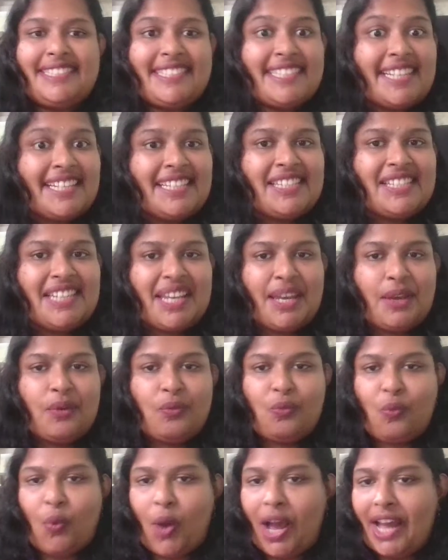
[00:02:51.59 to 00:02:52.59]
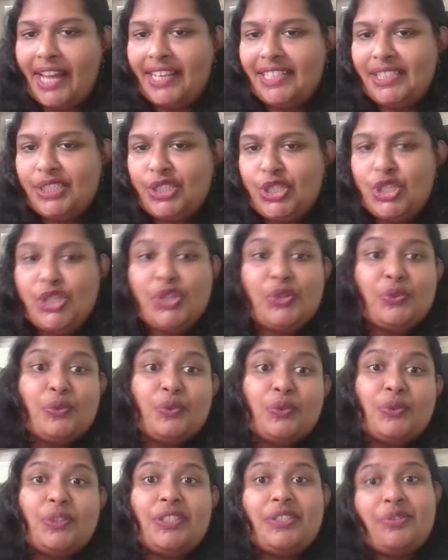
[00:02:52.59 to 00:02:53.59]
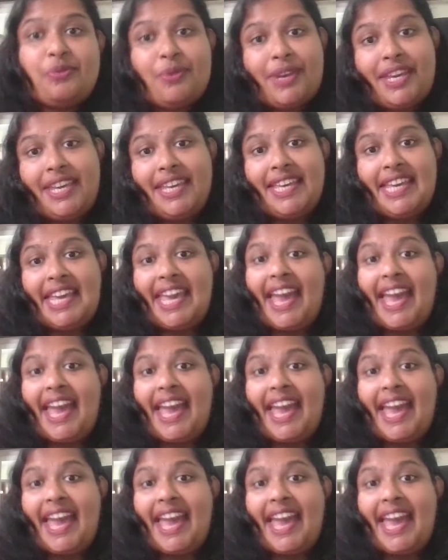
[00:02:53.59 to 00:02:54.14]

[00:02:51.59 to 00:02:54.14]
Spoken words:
Testing 1, 2, 3.